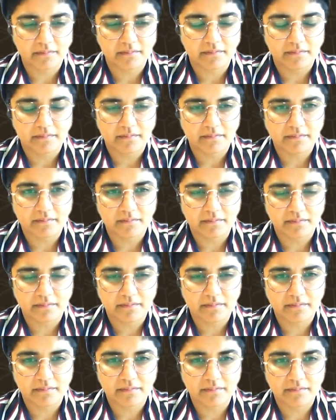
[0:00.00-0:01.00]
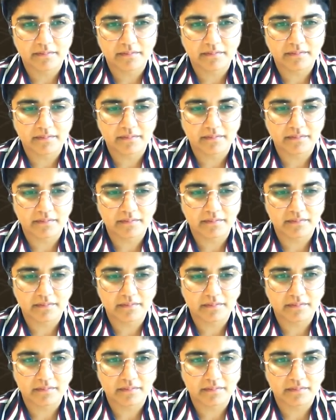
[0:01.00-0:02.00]

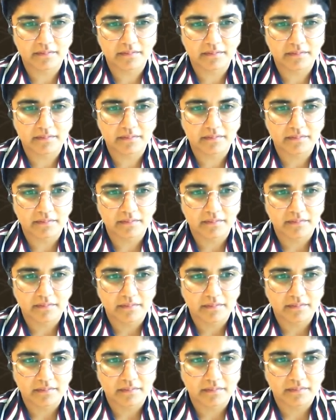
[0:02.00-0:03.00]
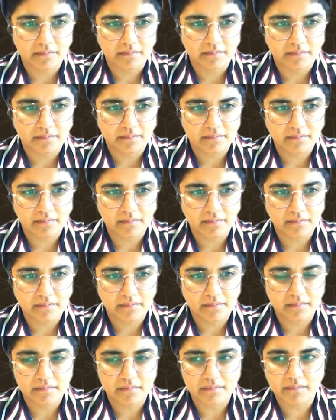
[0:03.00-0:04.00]

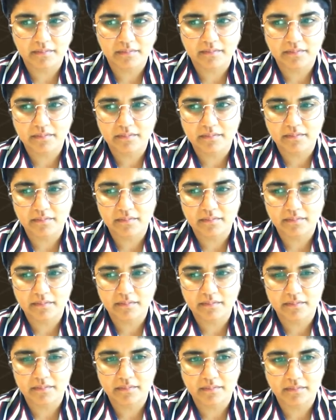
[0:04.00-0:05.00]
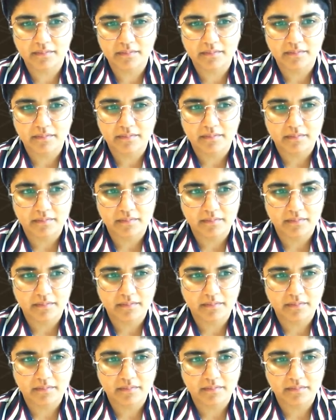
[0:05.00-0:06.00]

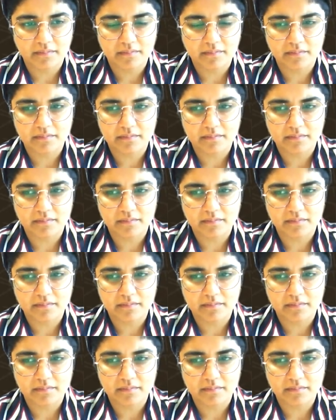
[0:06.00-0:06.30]
(silent)